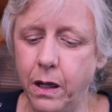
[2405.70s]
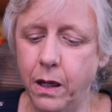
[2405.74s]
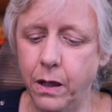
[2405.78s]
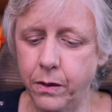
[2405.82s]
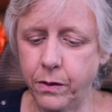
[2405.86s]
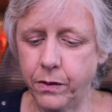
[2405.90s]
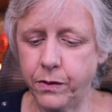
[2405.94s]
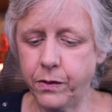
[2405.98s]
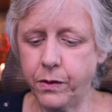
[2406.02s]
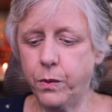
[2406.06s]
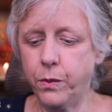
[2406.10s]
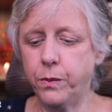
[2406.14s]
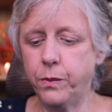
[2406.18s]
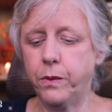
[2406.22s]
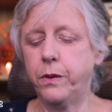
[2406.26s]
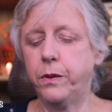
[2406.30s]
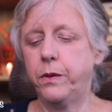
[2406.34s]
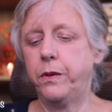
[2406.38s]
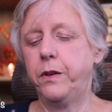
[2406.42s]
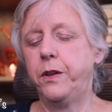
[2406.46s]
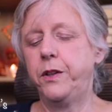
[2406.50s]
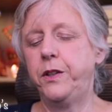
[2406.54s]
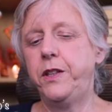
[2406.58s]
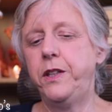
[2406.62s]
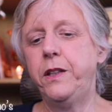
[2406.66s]
So
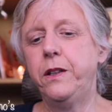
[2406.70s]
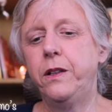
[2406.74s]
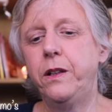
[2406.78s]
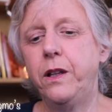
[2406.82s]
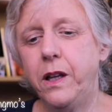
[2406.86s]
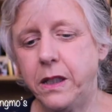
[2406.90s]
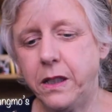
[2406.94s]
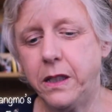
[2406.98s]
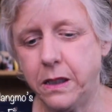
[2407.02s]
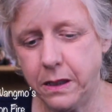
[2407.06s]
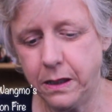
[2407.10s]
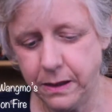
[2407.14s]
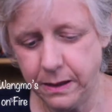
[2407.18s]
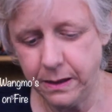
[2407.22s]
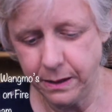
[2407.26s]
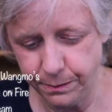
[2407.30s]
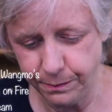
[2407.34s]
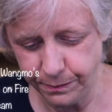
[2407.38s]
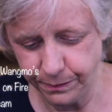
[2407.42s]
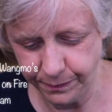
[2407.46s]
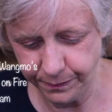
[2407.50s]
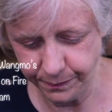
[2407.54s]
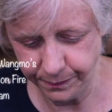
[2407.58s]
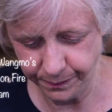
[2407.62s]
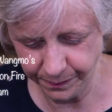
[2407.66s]
the deal
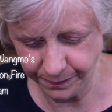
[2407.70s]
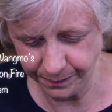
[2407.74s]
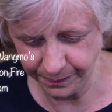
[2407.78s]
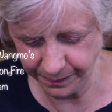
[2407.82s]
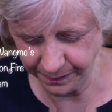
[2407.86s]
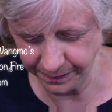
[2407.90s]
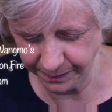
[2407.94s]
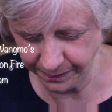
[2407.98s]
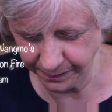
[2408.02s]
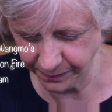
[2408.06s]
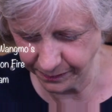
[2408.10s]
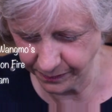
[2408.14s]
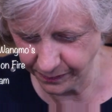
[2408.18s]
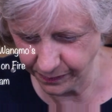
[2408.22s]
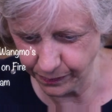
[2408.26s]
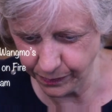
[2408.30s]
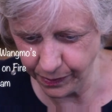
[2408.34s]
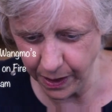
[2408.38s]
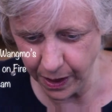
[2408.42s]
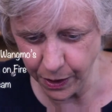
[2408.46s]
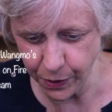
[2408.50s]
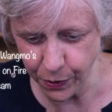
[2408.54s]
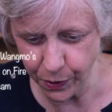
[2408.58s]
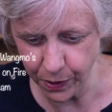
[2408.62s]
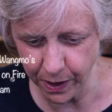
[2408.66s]
on
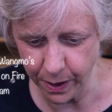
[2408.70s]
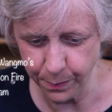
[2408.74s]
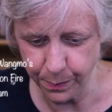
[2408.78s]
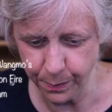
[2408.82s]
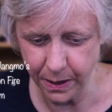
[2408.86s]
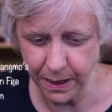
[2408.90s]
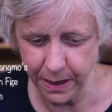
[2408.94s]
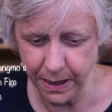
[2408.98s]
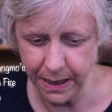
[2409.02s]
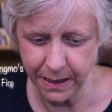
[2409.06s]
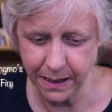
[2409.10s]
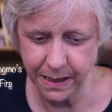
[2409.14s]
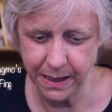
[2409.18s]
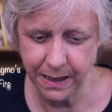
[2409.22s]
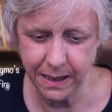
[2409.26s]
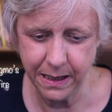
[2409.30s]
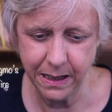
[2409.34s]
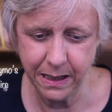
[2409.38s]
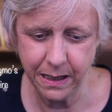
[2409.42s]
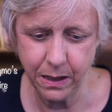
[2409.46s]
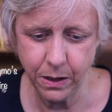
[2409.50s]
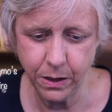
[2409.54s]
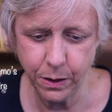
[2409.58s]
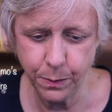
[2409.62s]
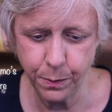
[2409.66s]
Vajrayana practices,
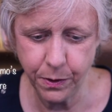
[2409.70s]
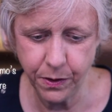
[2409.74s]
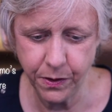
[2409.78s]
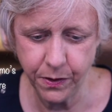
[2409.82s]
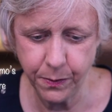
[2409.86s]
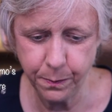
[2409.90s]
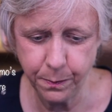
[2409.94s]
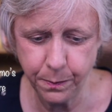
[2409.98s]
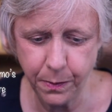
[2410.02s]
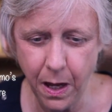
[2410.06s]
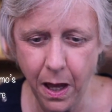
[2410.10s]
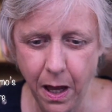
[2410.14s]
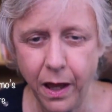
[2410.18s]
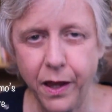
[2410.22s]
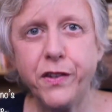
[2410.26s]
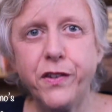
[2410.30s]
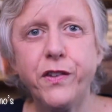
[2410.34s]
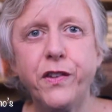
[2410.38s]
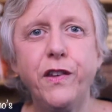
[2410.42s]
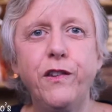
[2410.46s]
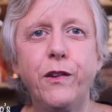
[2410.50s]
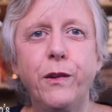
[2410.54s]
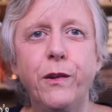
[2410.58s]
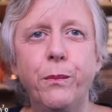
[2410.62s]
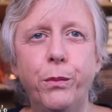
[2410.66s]
there's
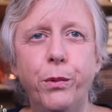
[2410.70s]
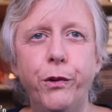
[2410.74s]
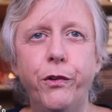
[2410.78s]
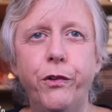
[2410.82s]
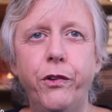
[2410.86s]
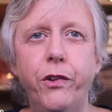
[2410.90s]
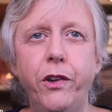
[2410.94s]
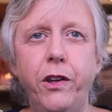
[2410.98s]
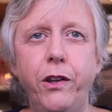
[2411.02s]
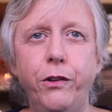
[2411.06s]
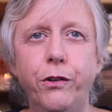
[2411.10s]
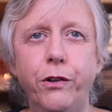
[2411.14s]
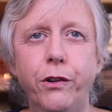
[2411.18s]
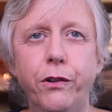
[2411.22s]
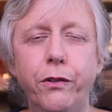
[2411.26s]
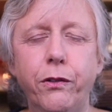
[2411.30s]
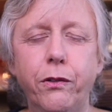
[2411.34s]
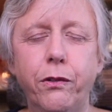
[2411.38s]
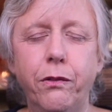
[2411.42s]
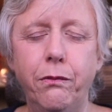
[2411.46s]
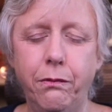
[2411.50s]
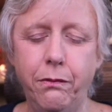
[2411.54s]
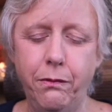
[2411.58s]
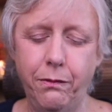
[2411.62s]
policies and procedures.